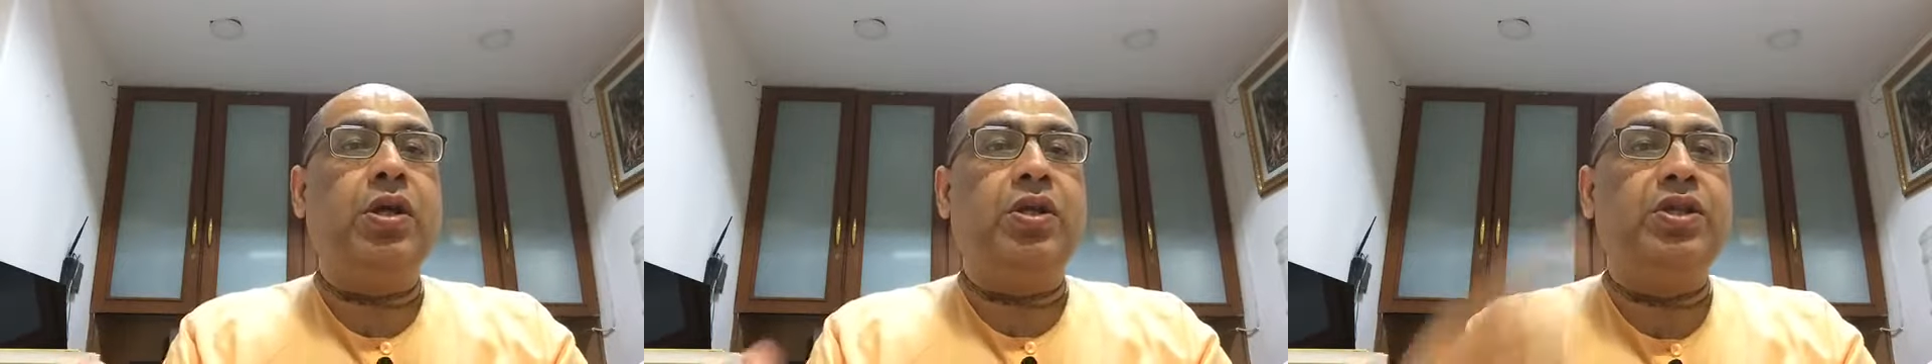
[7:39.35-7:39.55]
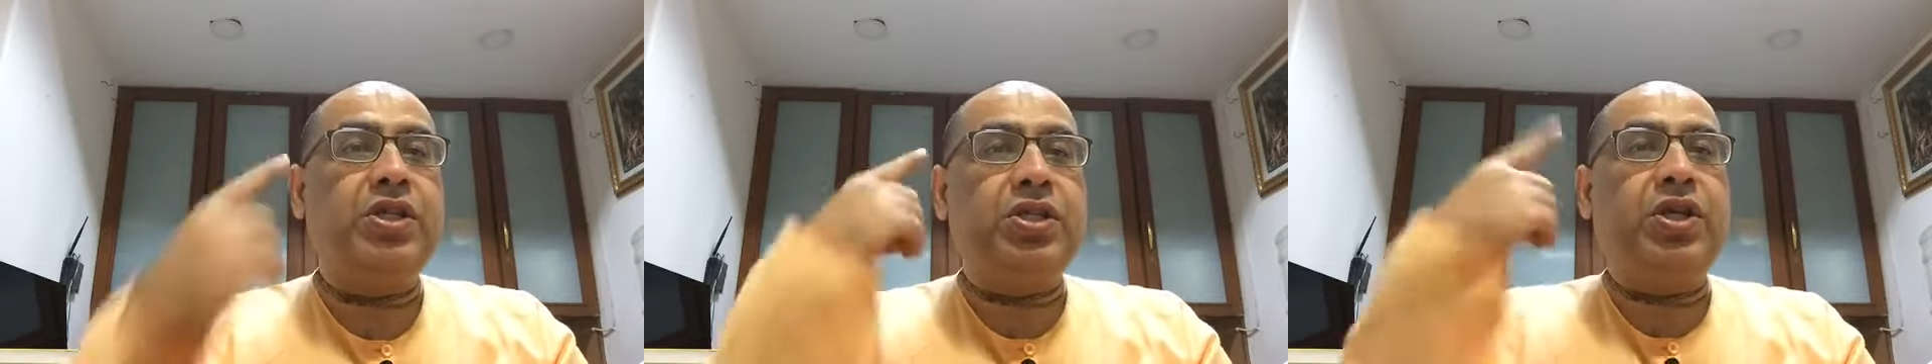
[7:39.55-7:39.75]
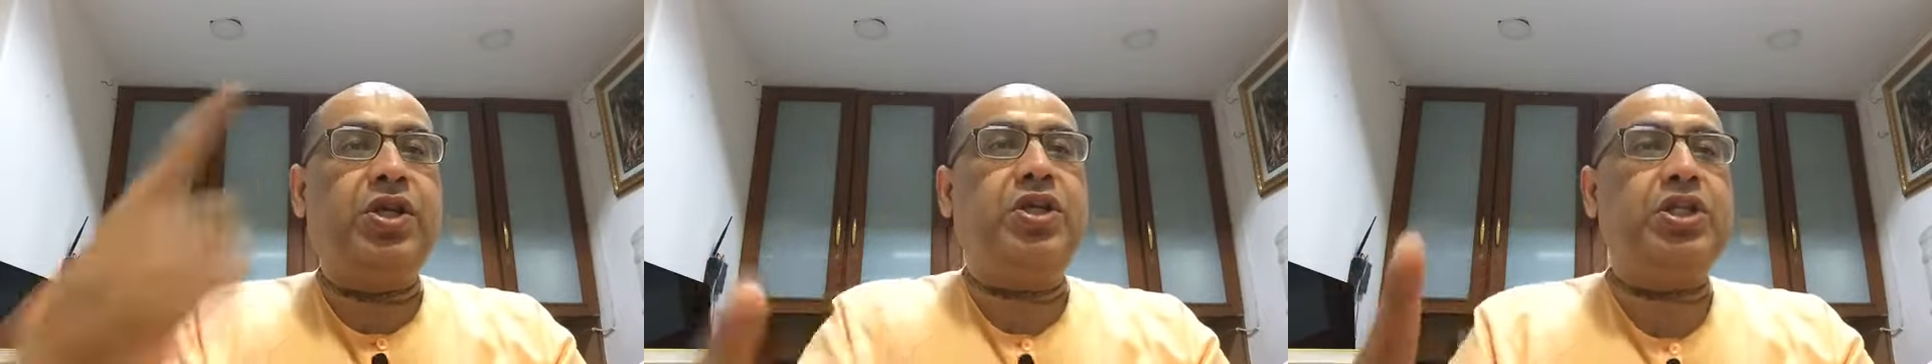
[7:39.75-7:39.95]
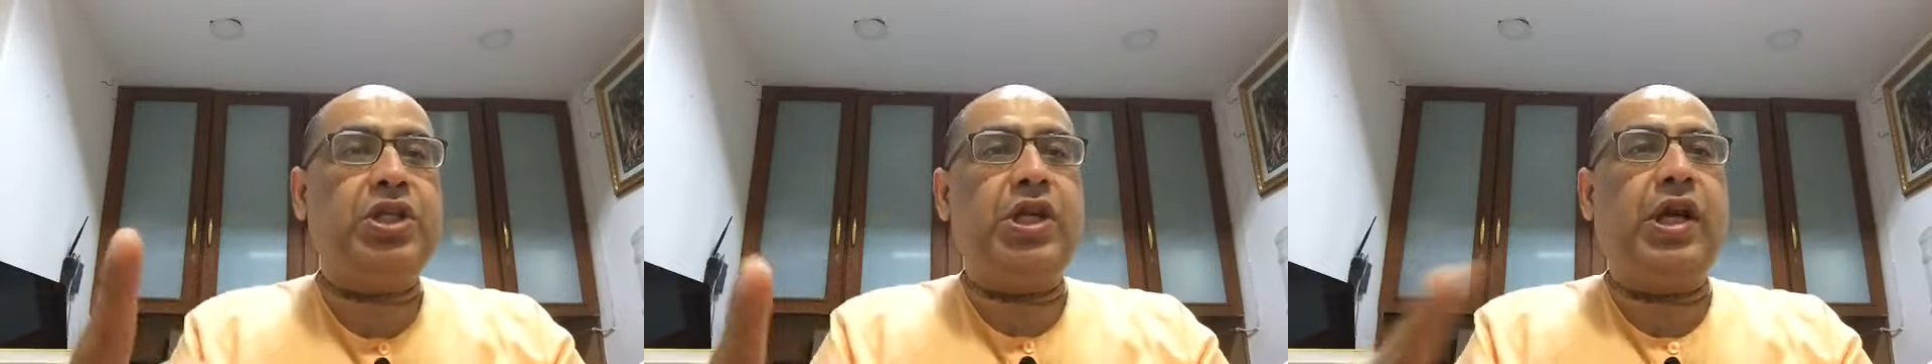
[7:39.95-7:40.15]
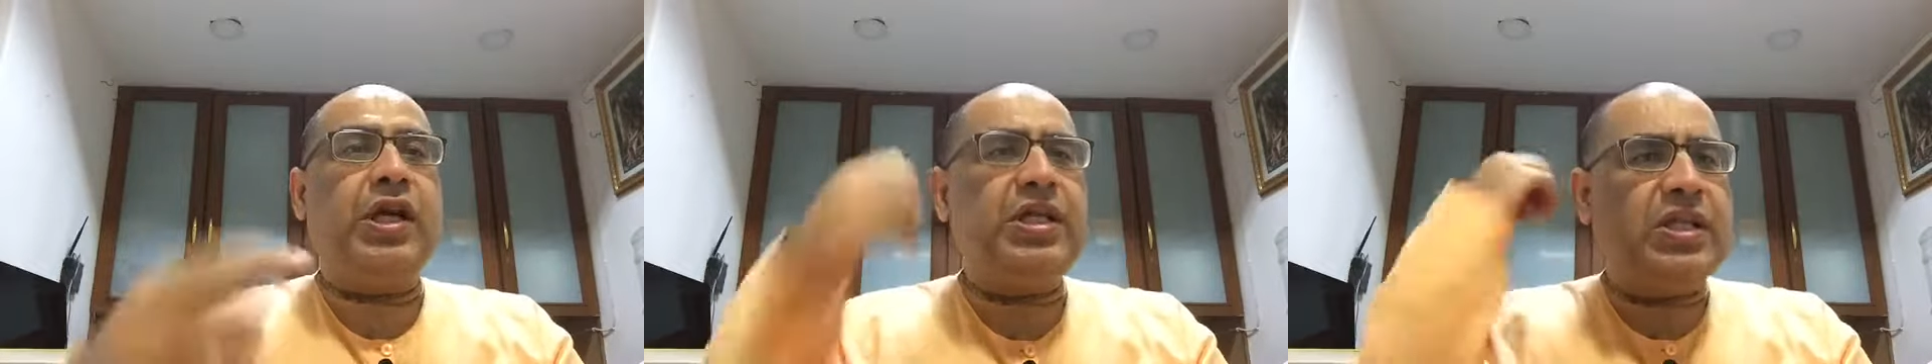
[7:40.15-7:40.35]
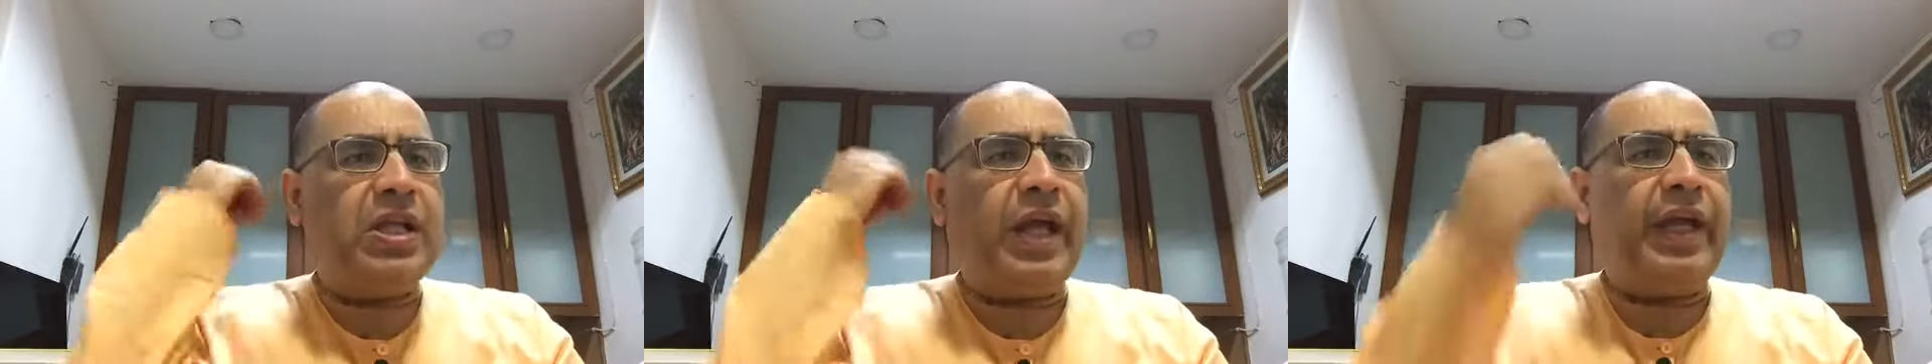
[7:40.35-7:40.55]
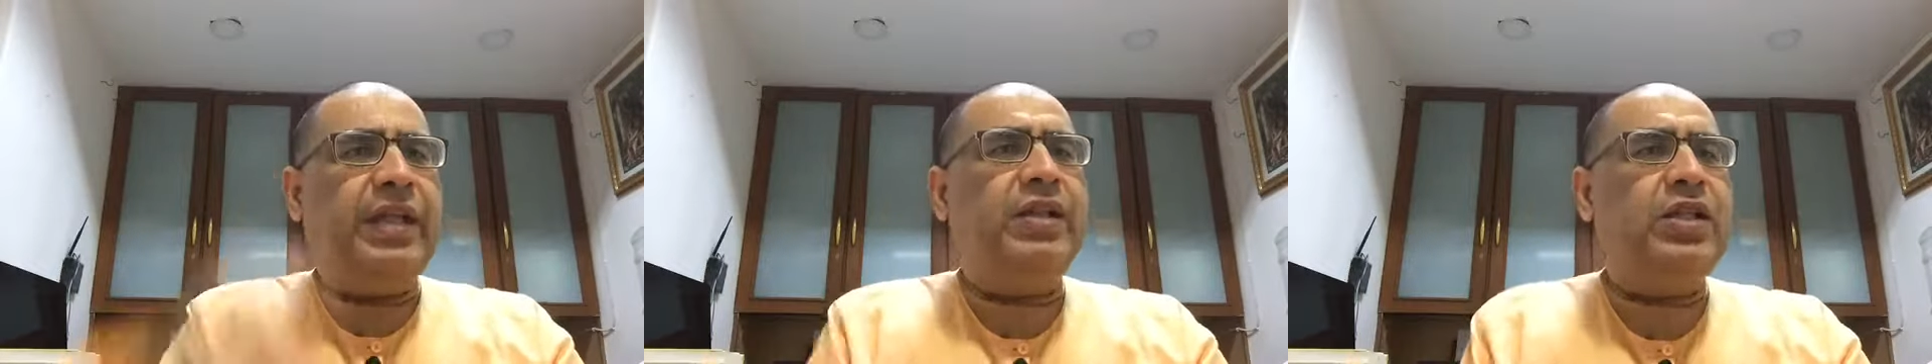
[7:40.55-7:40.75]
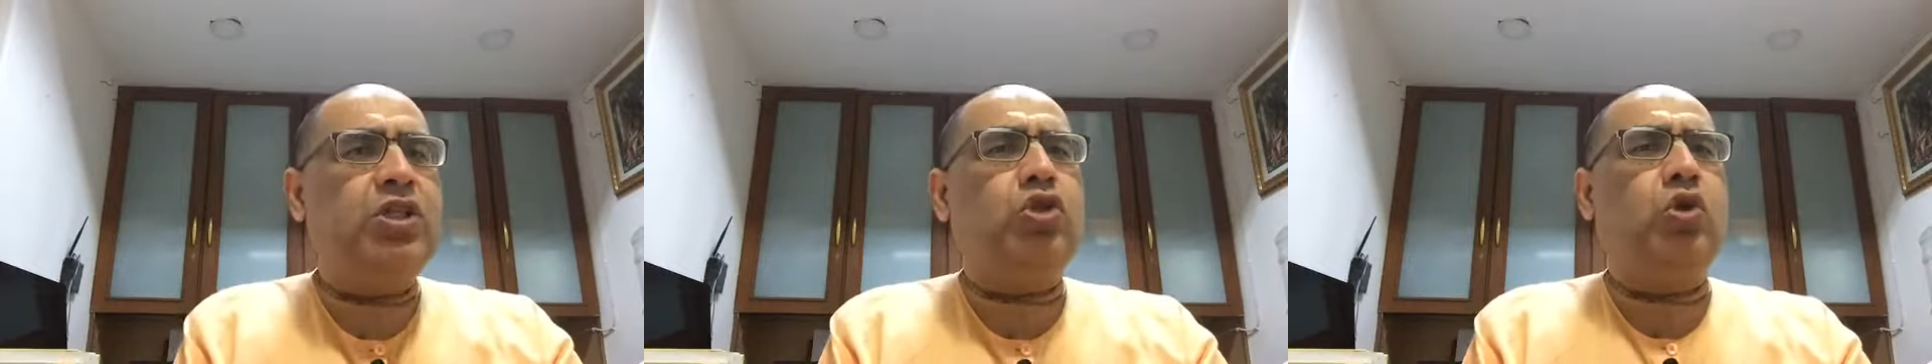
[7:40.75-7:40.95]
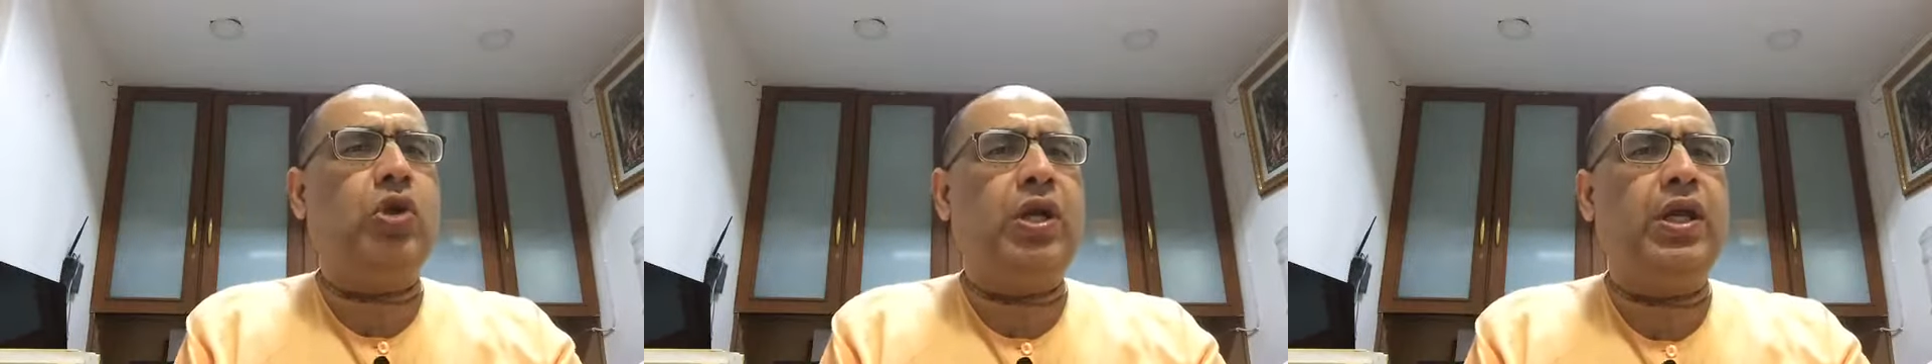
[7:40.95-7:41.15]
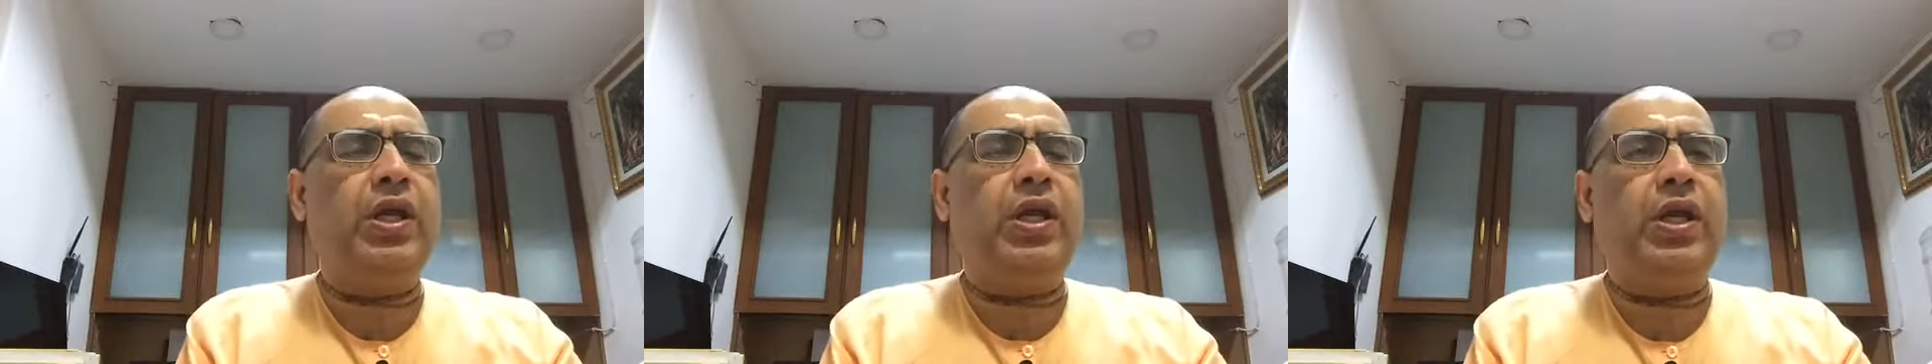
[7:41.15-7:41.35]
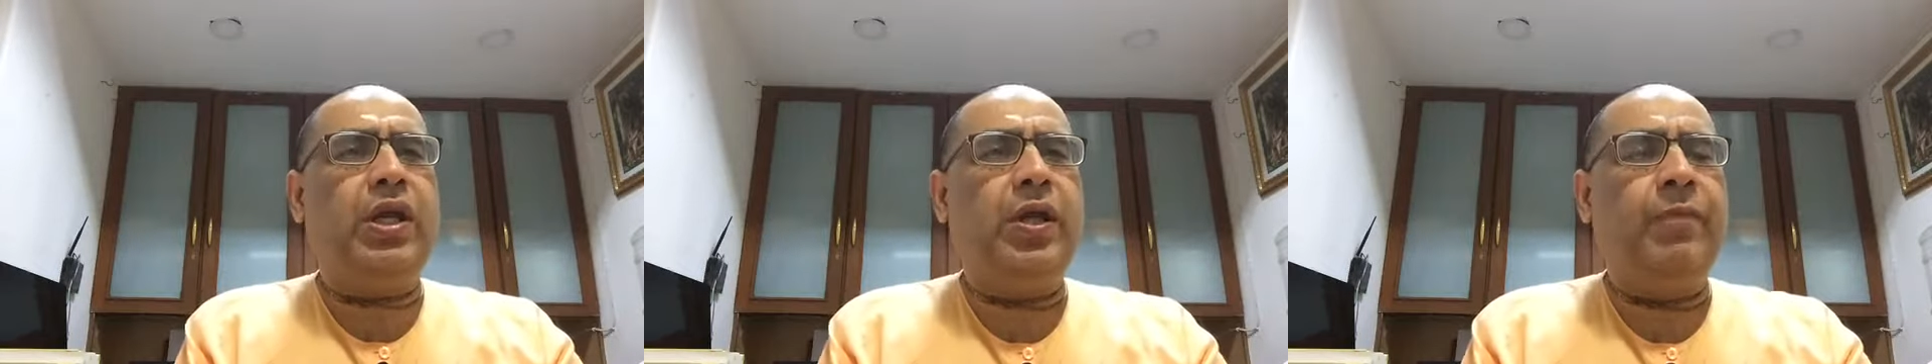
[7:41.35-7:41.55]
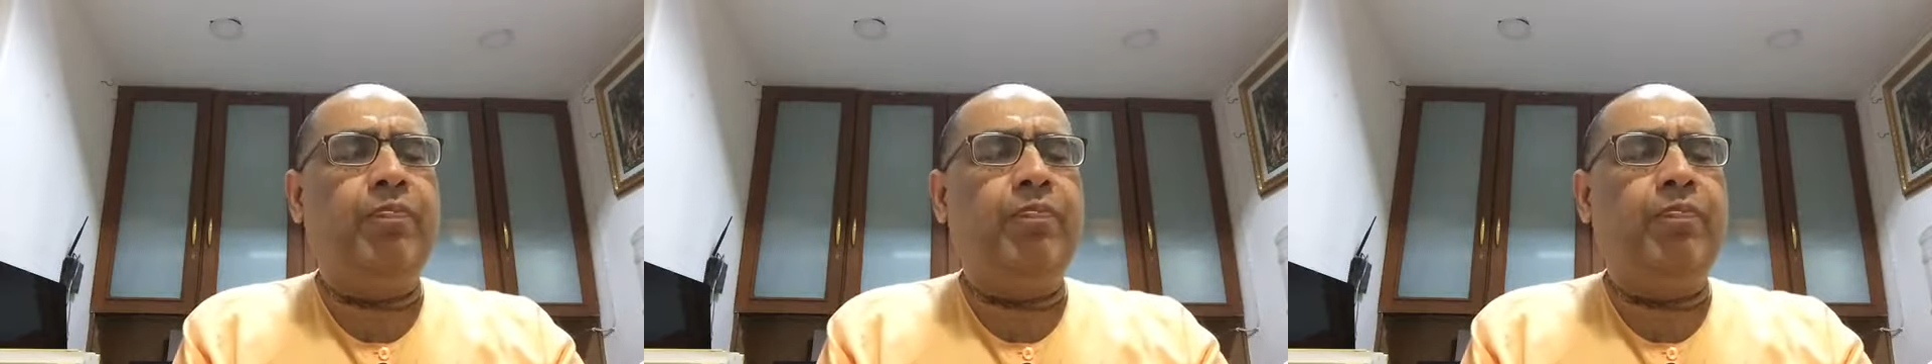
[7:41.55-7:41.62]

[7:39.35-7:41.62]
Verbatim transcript: This Krishna is like this only.